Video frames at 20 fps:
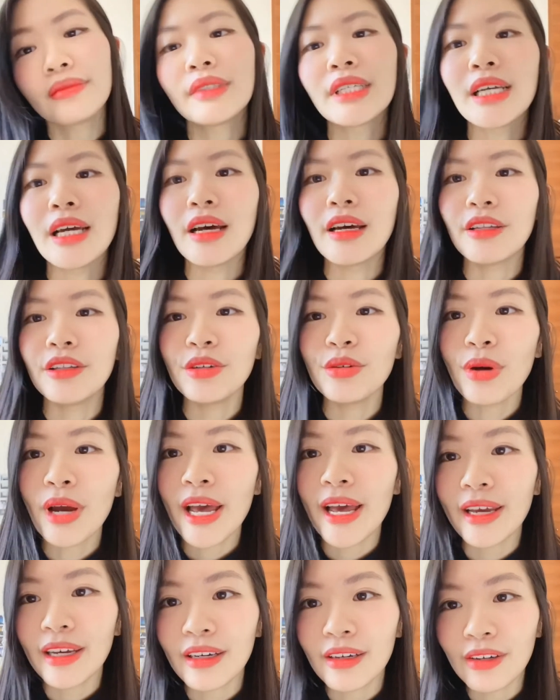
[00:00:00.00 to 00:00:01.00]
a new
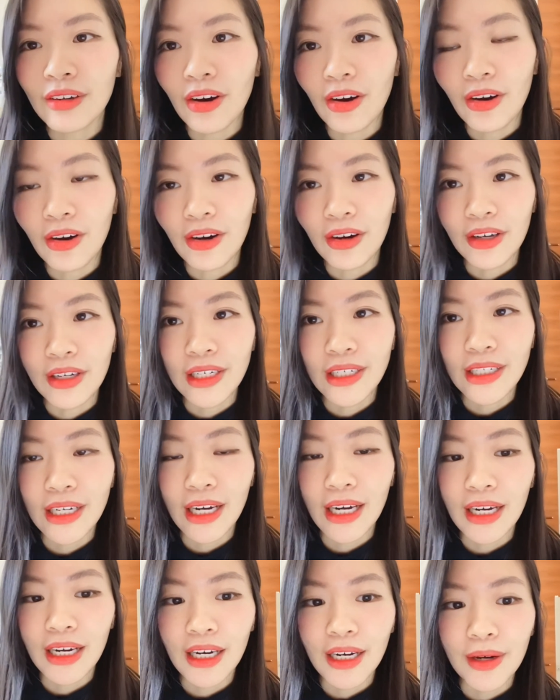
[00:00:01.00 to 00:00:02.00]
hack on
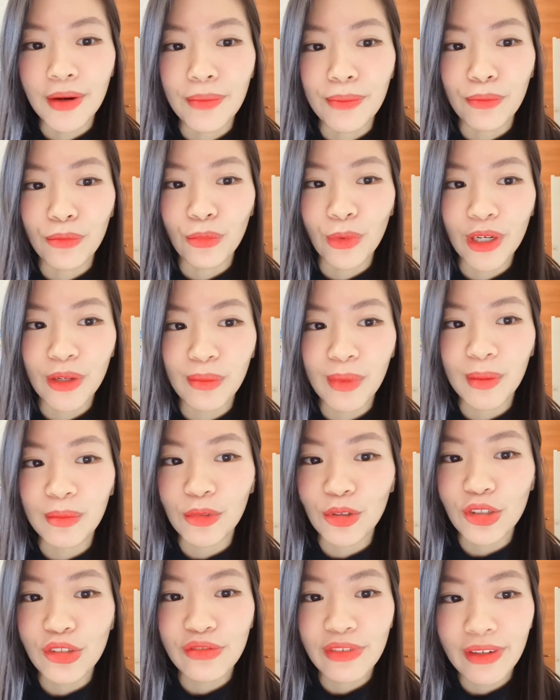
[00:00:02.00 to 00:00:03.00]
one of my
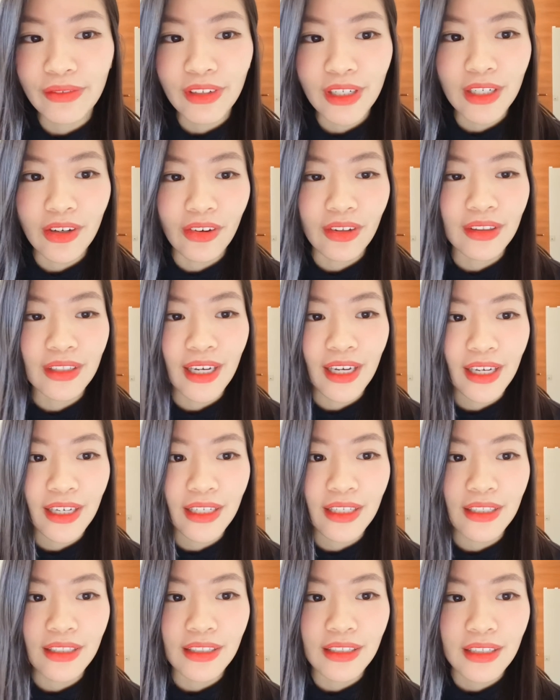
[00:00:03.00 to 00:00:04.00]
most favorite
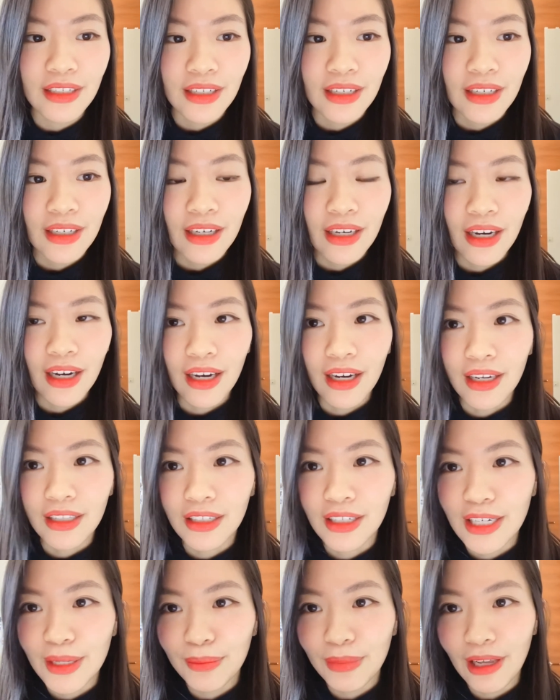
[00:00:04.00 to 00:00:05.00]
online
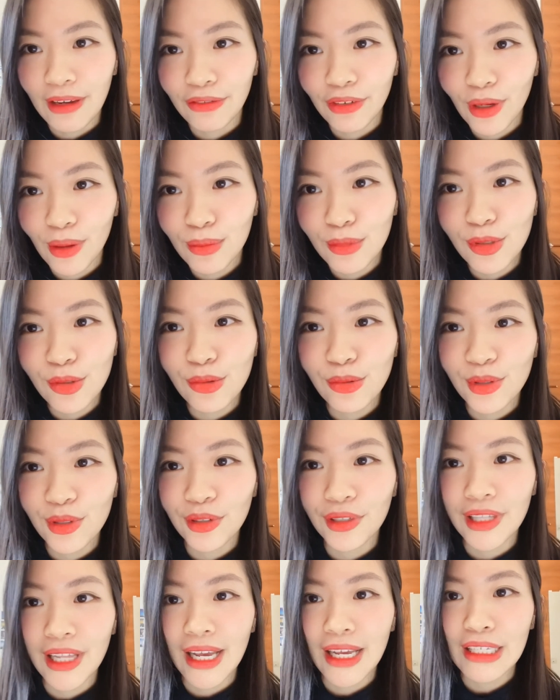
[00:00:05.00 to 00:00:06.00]
learning platforms, Google
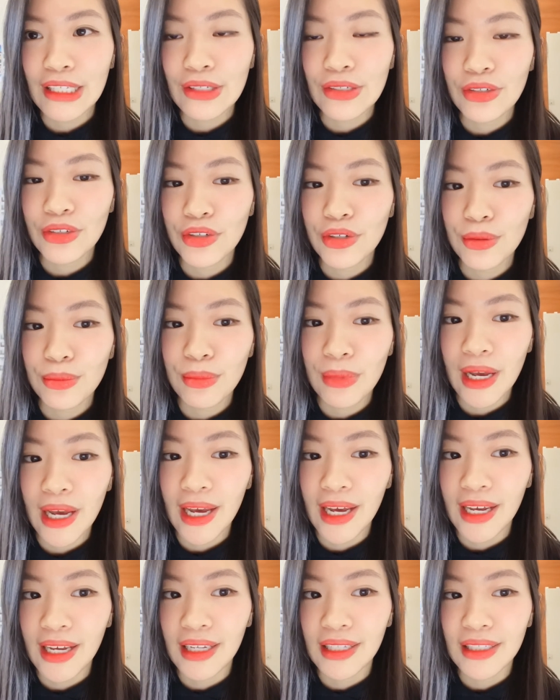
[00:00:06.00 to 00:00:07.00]
Classroom,
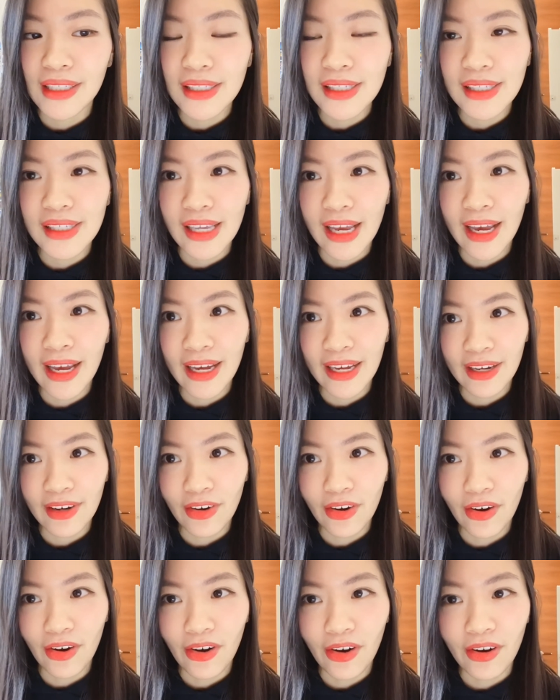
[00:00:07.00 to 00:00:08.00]
and this is a hack
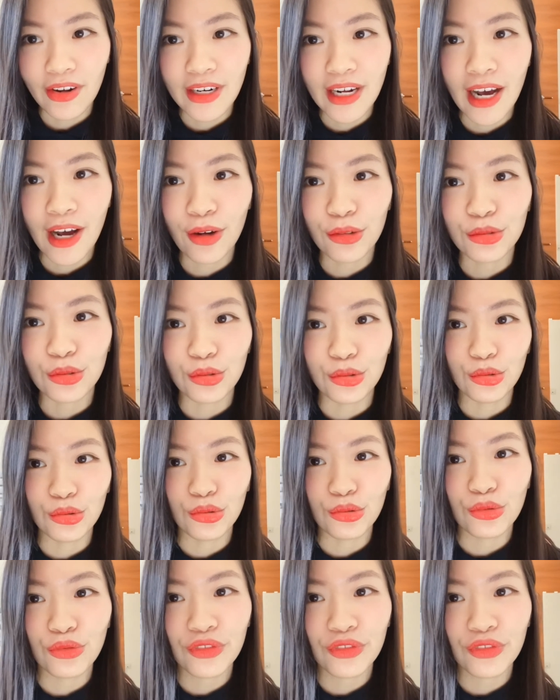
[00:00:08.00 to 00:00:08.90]
on how to do